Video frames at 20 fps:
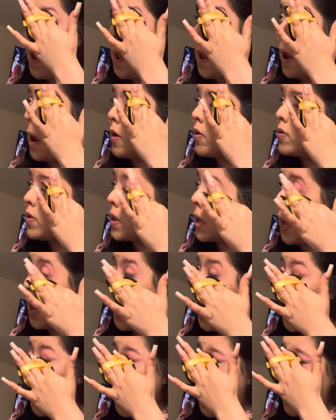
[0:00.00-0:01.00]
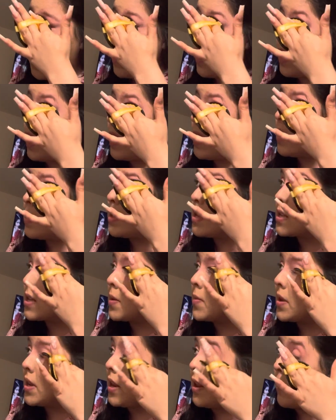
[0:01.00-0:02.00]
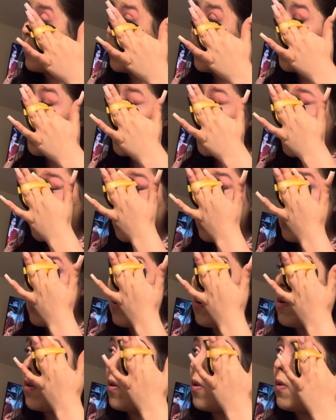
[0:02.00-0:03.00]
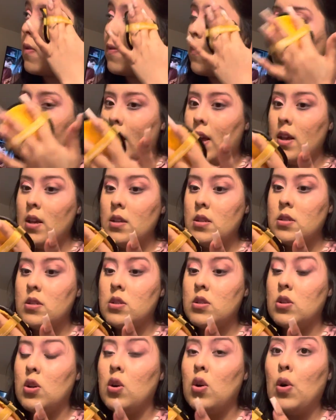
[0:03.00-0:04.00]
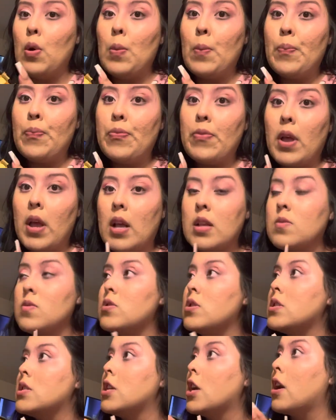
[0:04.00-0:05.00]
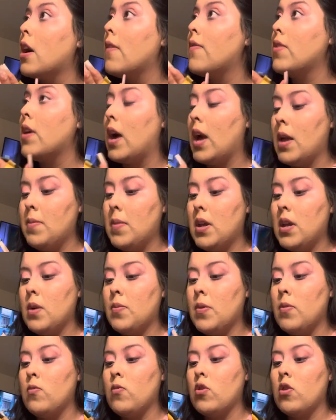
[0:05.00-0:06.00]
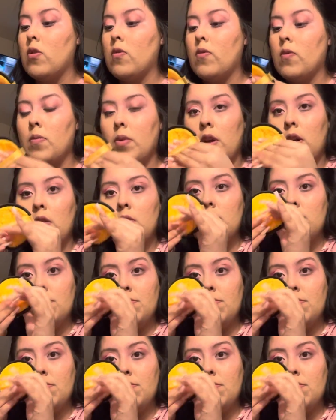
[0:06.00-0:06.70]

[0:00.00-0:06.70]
I don't think this is gonna be enough for my whole face, so I guess we'll just take off the eye makeup and we'll go from there.